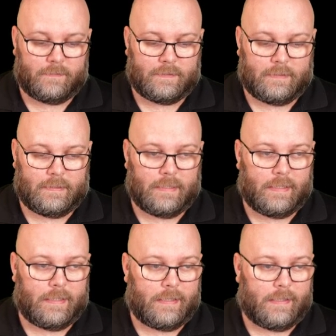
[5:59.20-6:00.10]
see
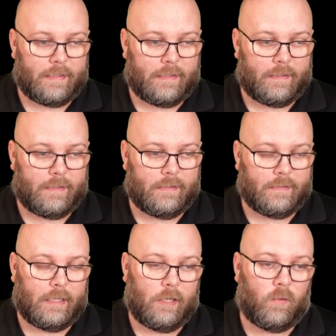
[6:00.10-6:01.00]
the
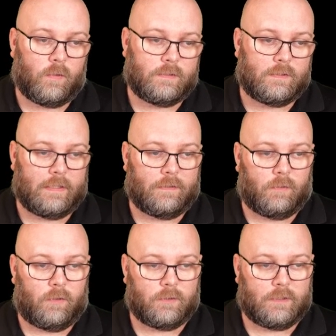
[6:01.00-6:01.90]
logs. It
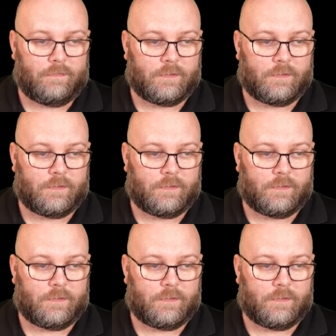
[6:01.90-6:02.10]
will also have